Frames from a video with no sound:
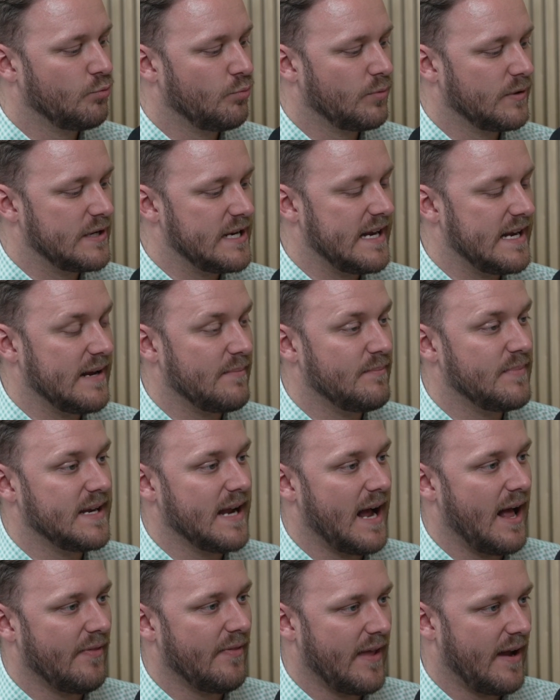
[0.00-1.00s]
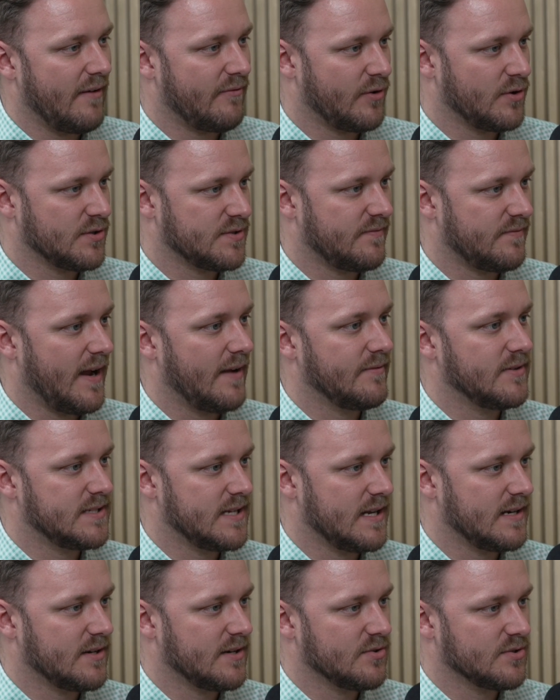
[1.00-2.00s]
getting beyond that first 5 to
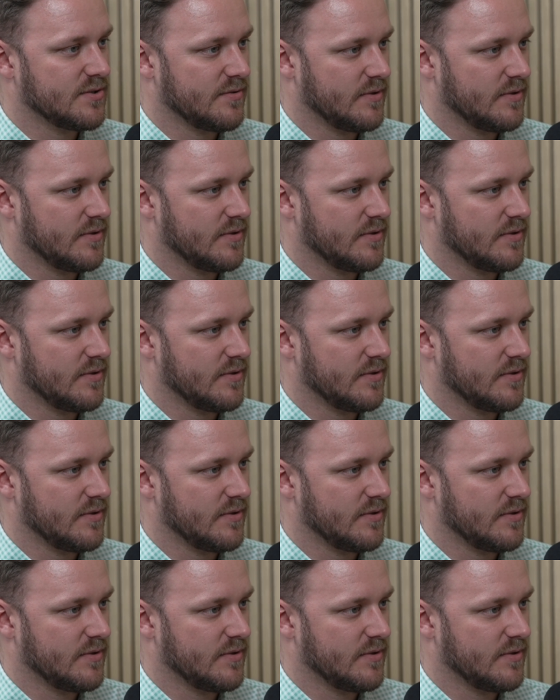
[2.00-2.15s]
10 years